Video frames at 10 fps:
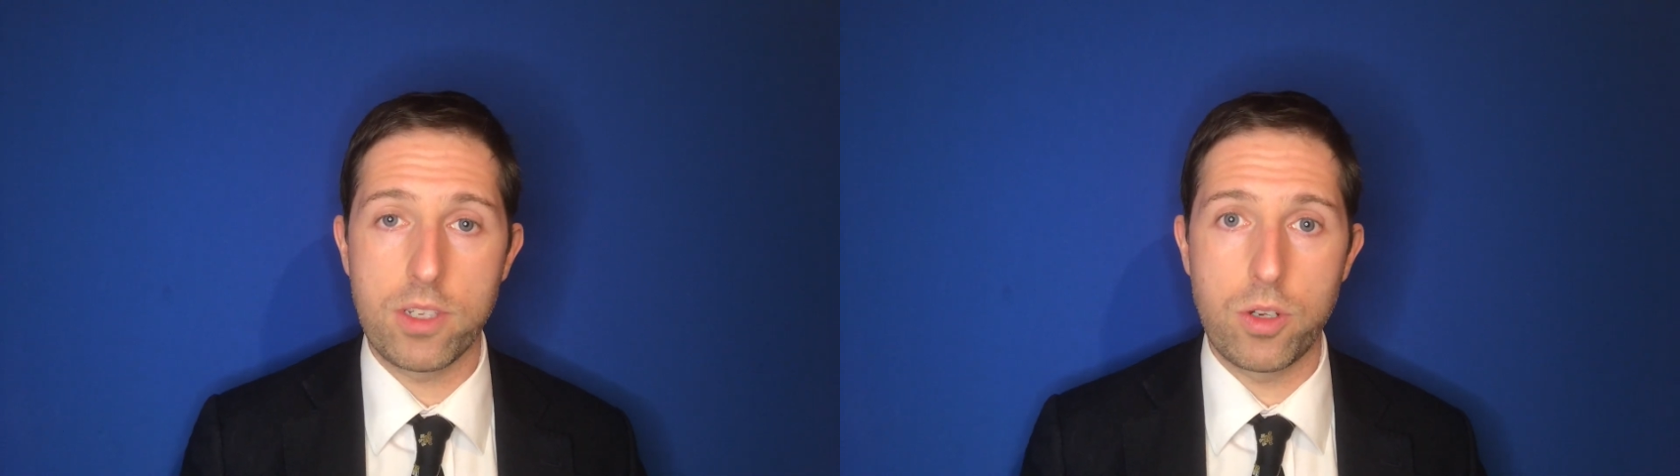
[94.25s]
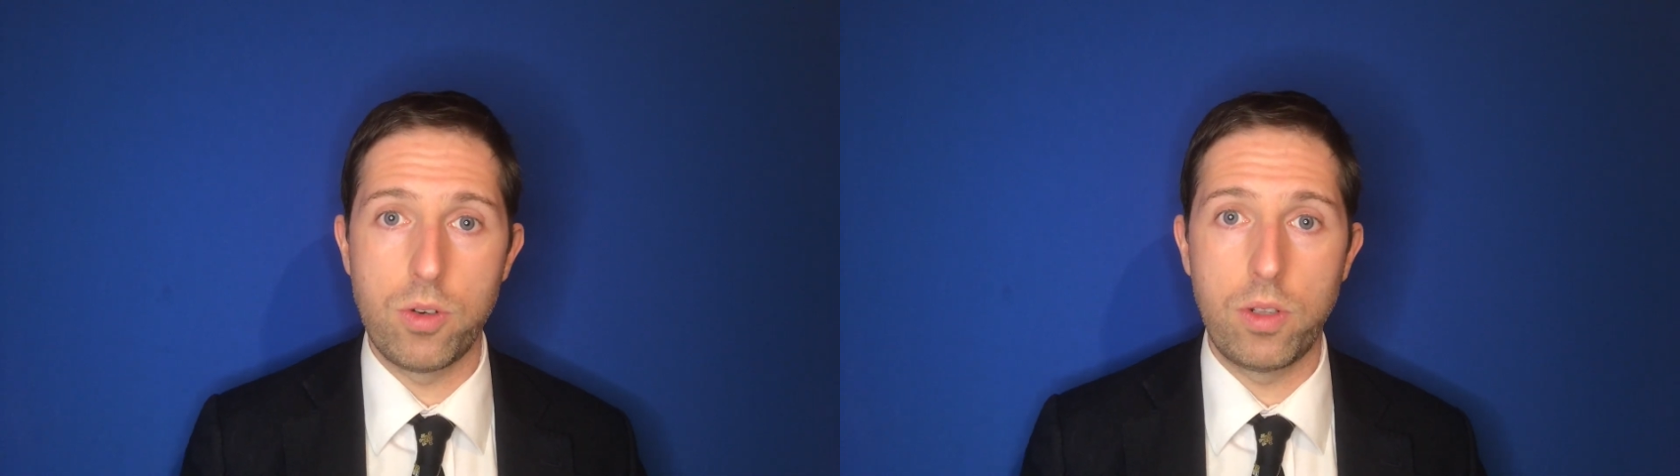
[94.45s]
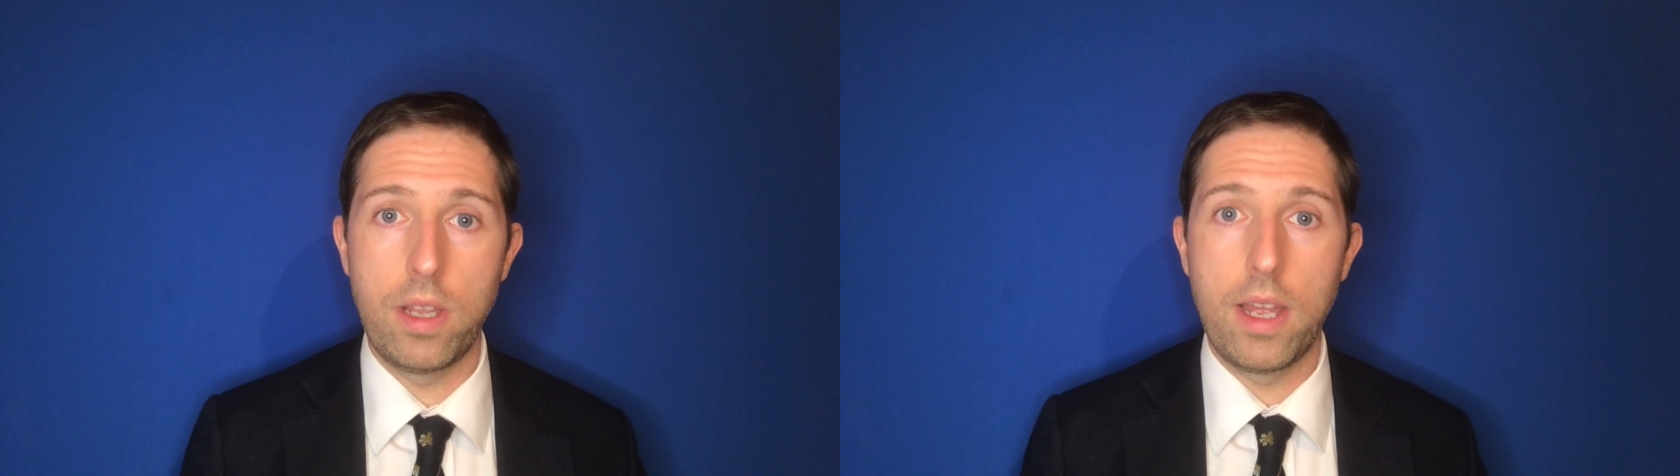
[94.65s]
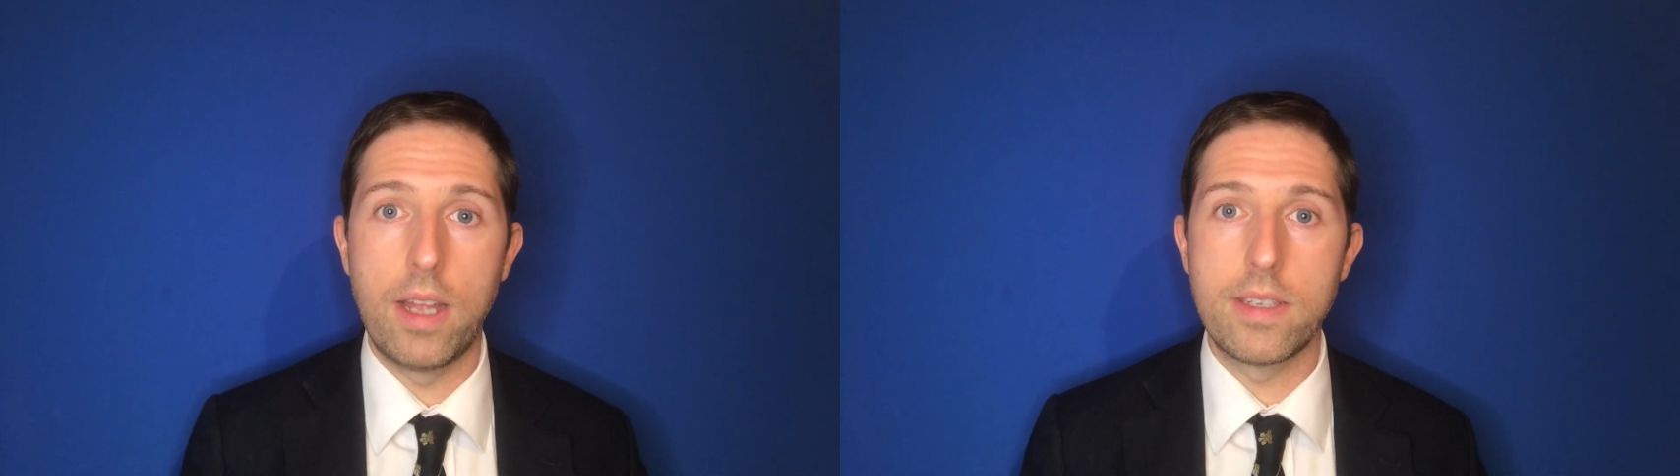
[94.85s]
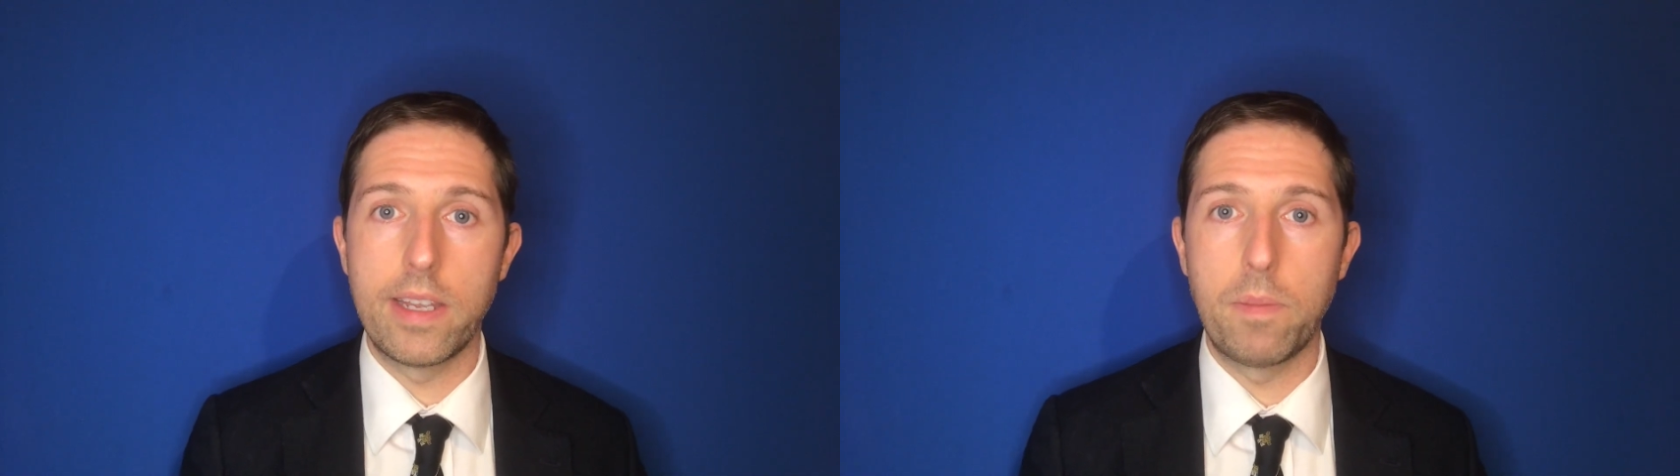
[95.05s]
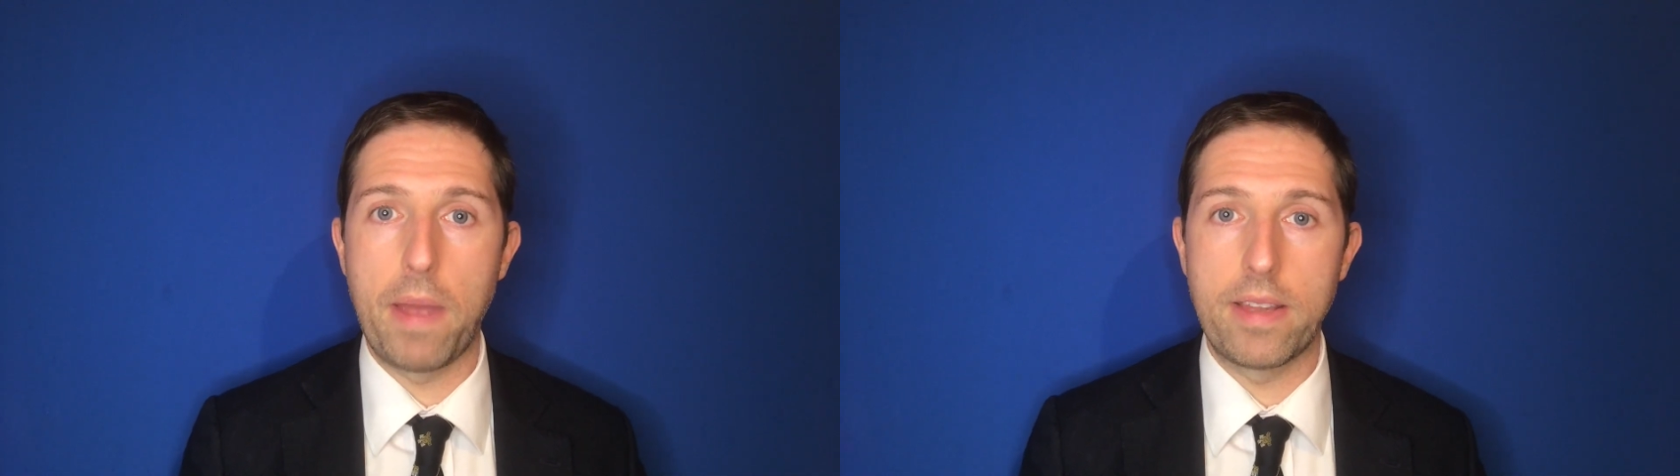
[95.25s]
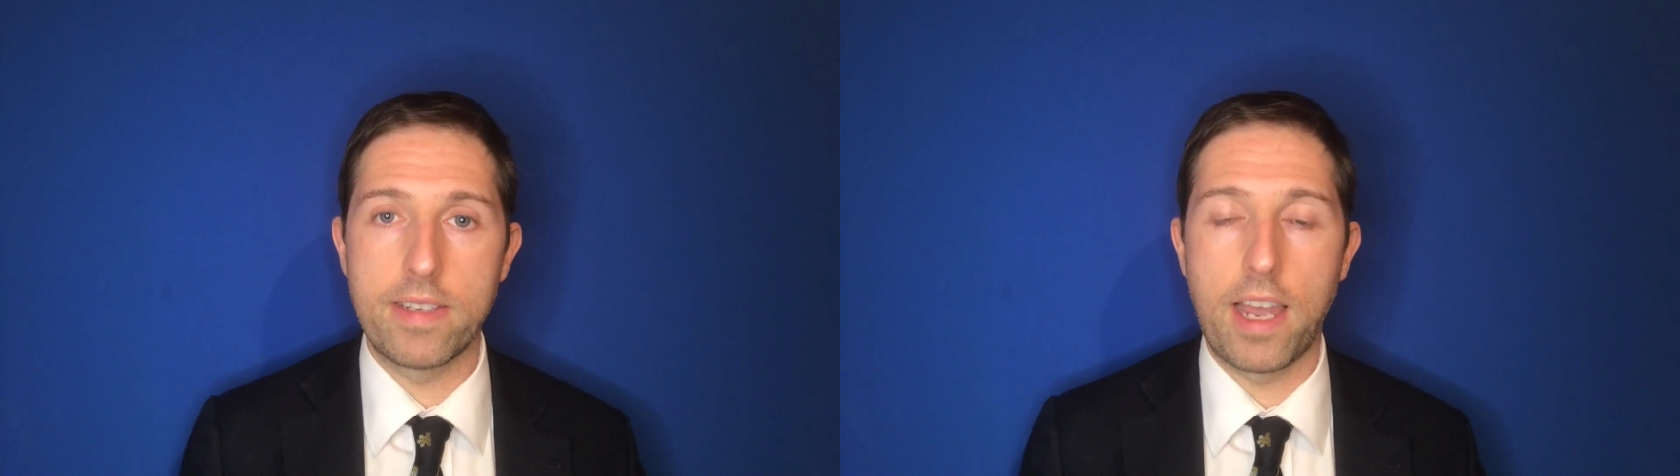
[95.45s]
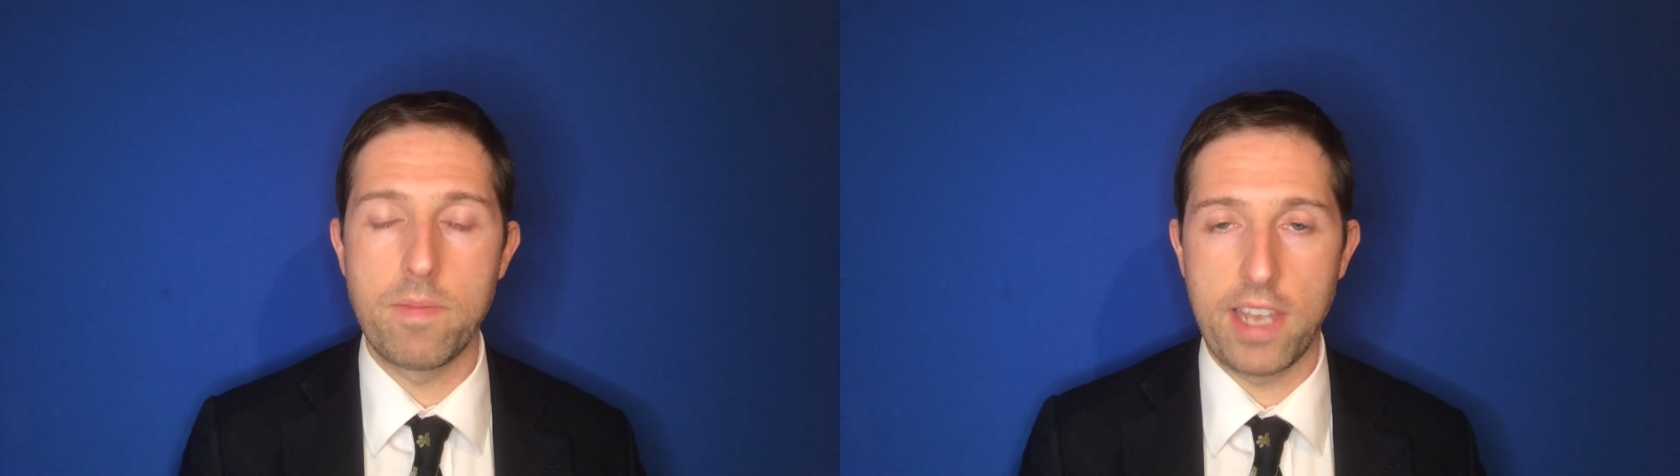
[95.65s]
school until bedtime,